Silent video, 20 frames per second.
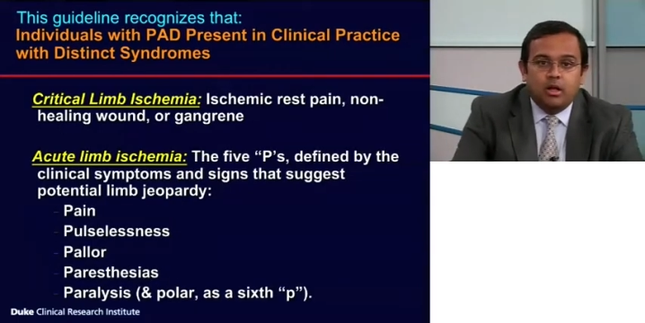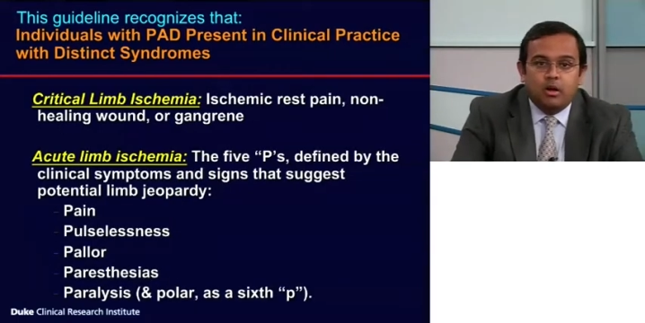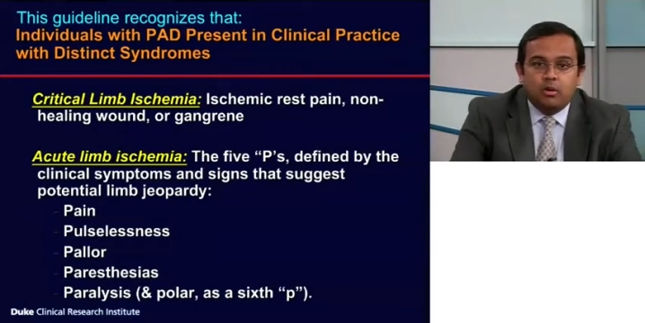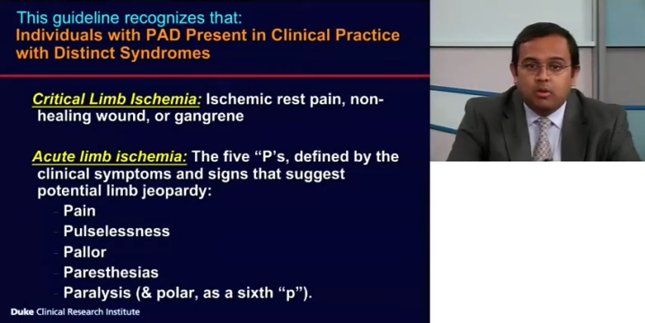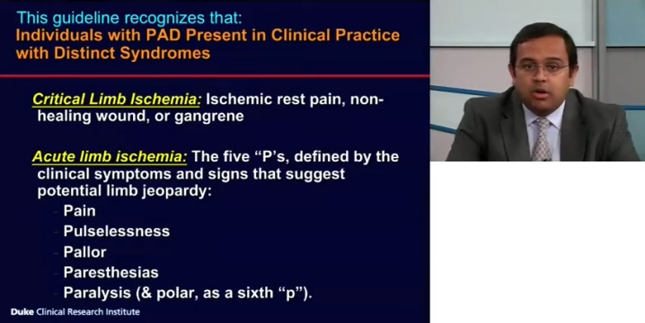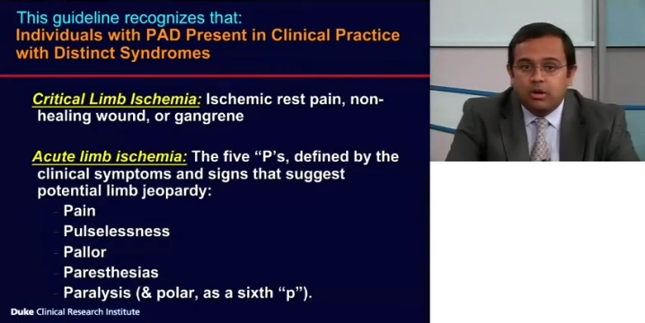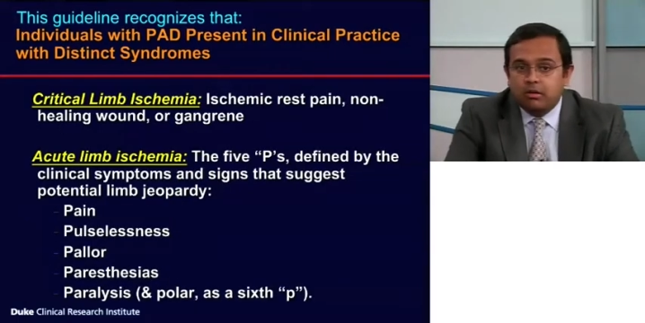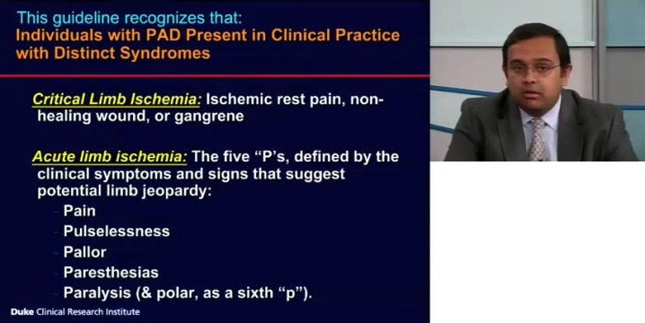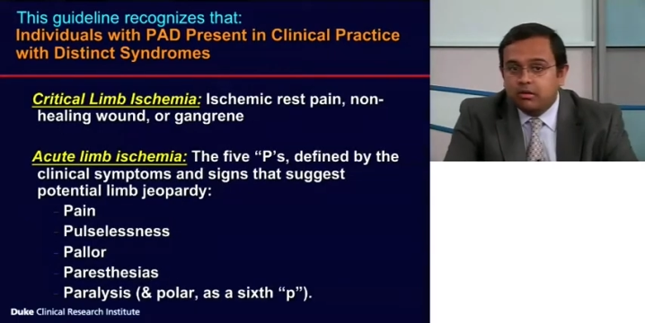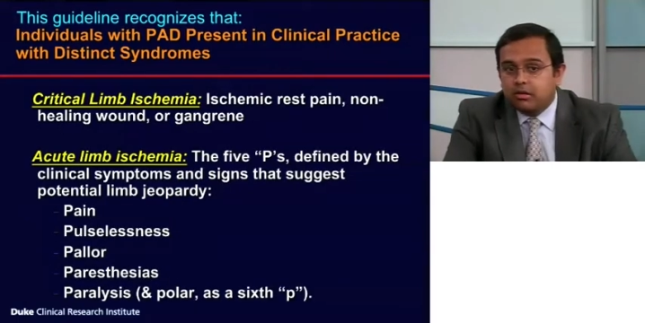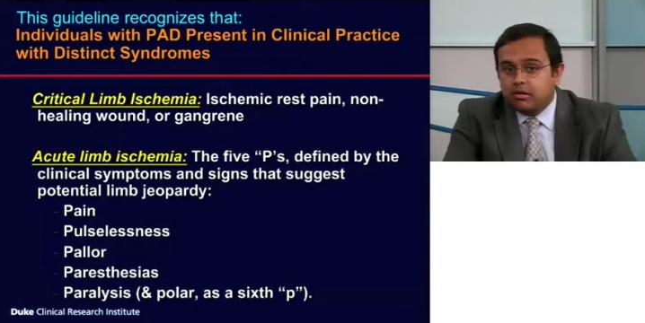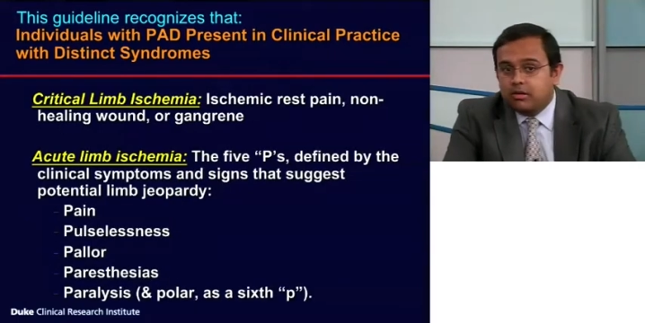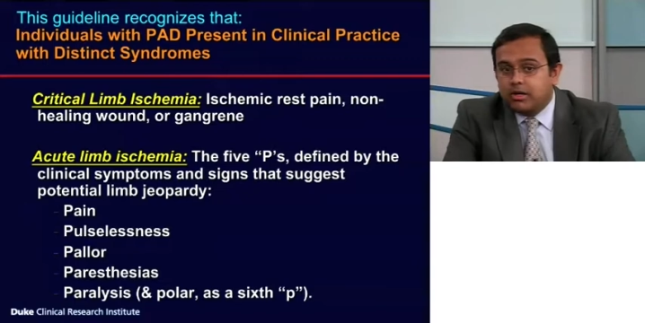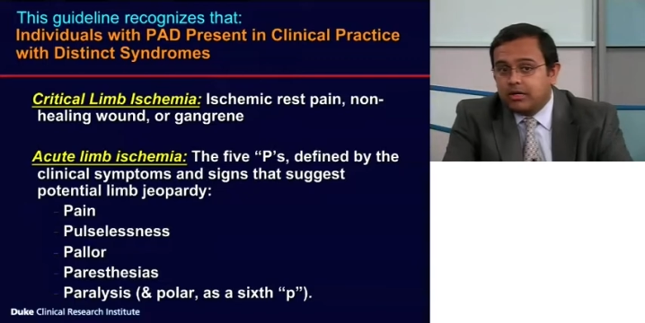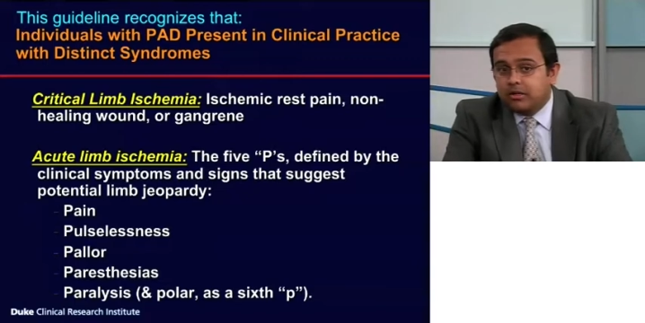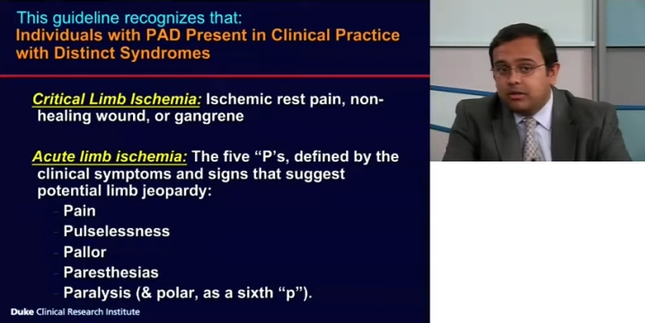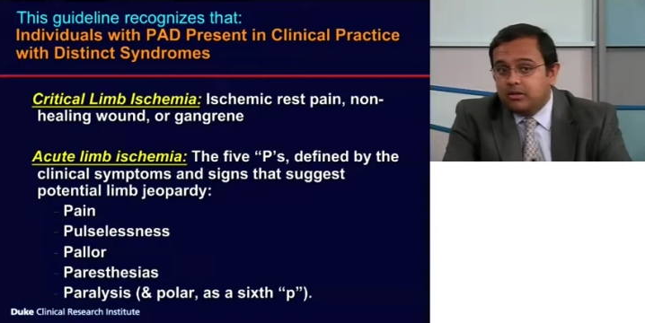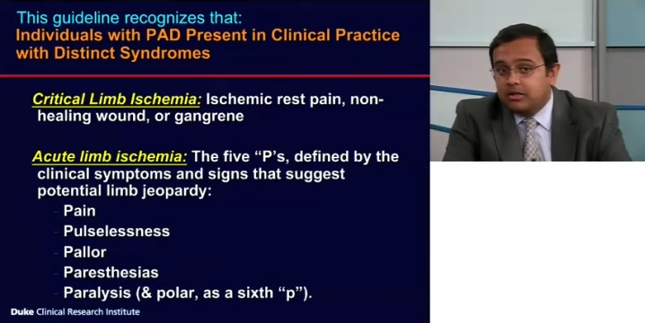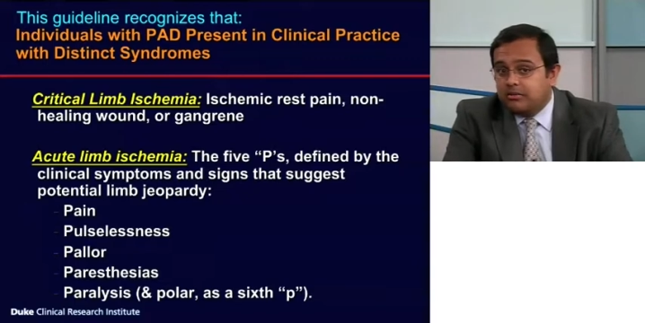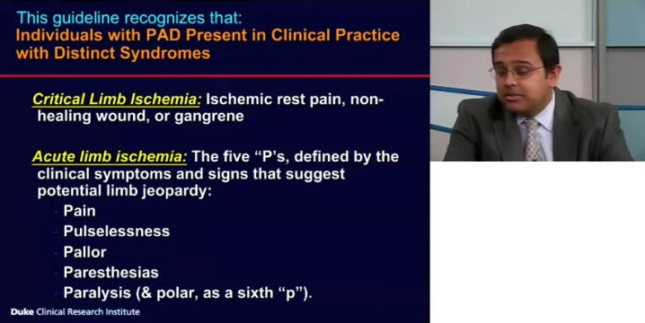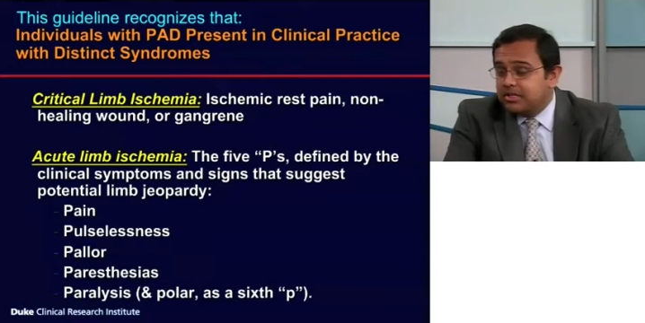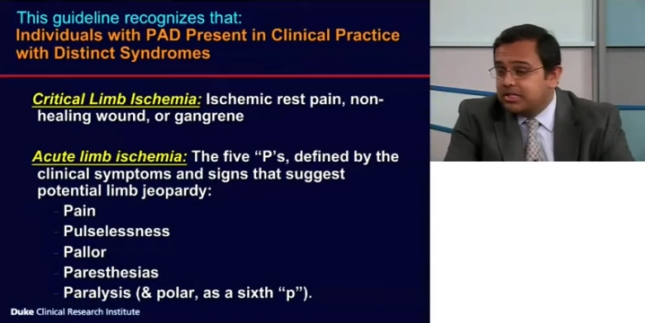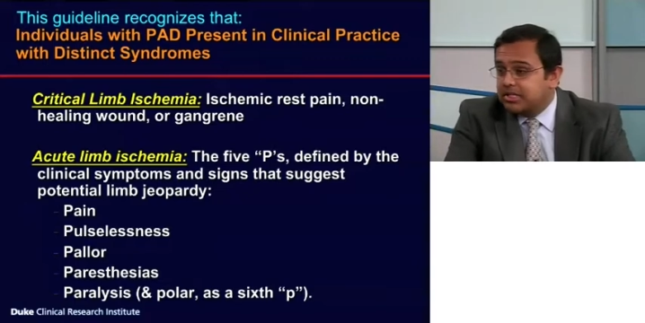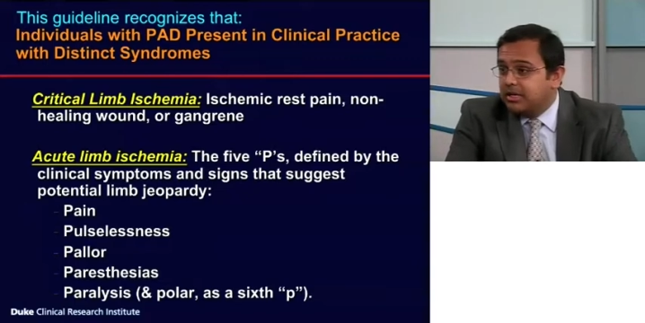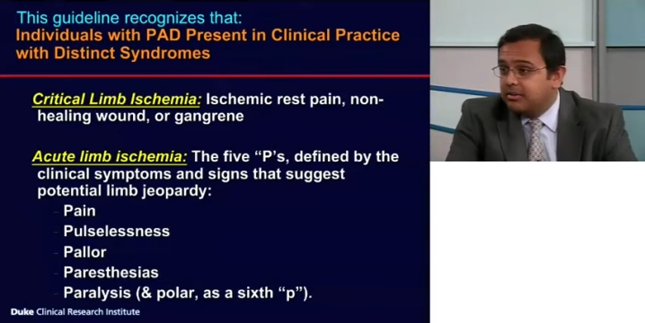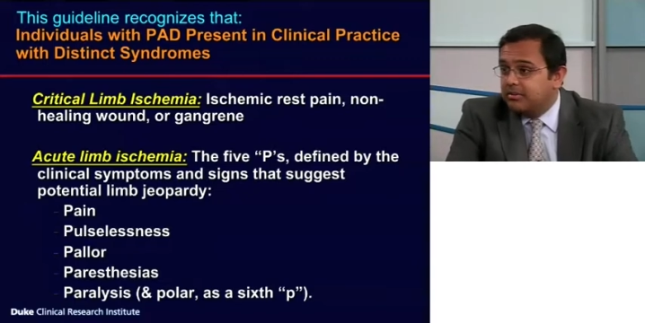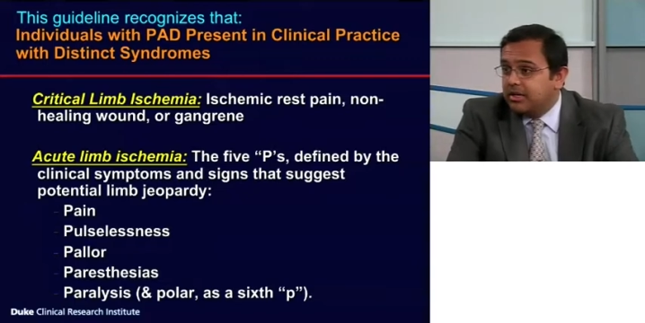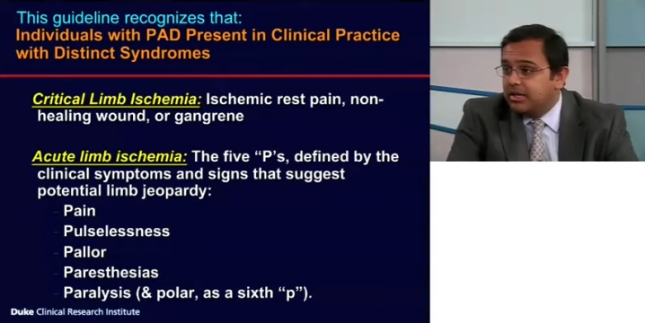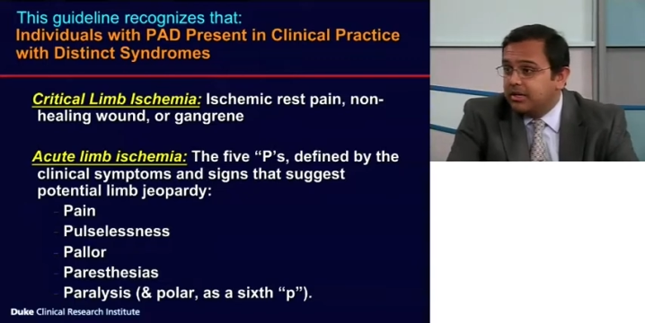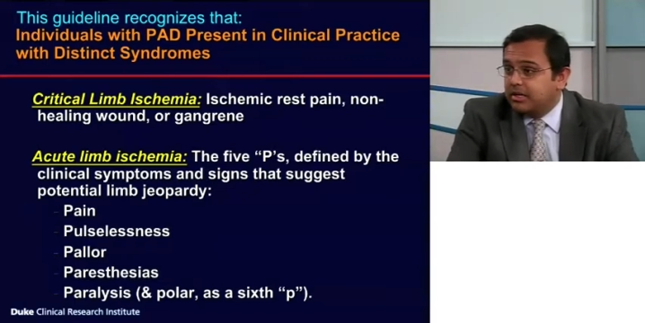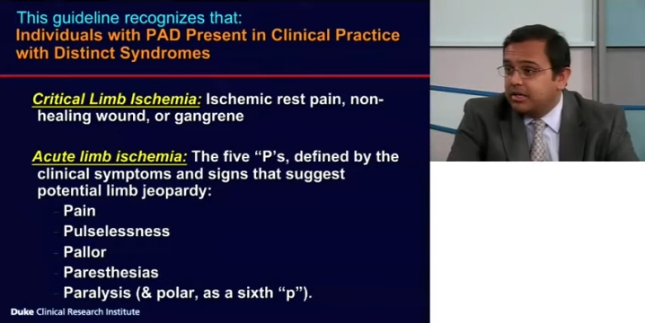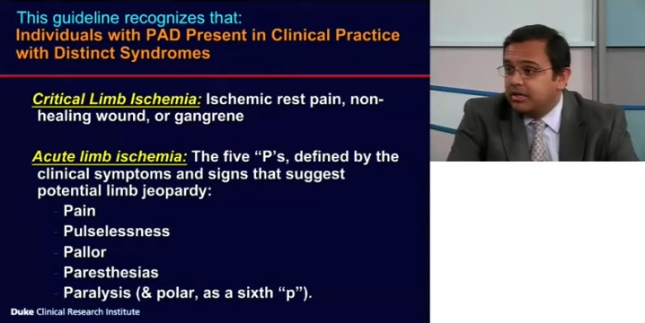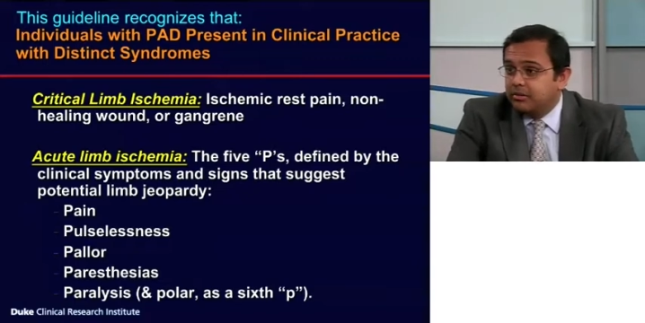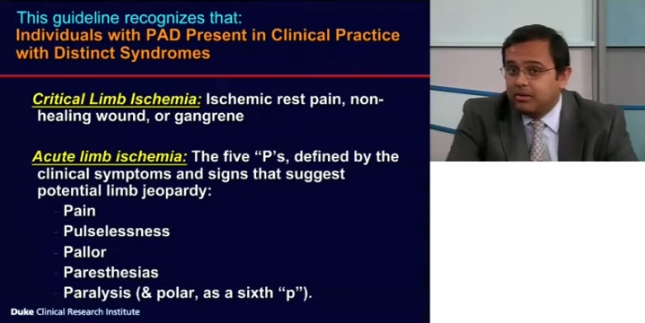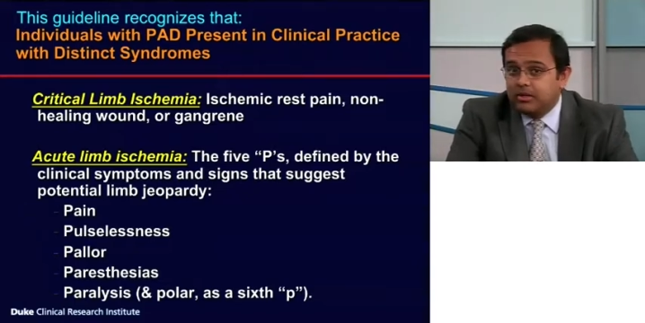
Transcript: Well, critical limb ischemia and acute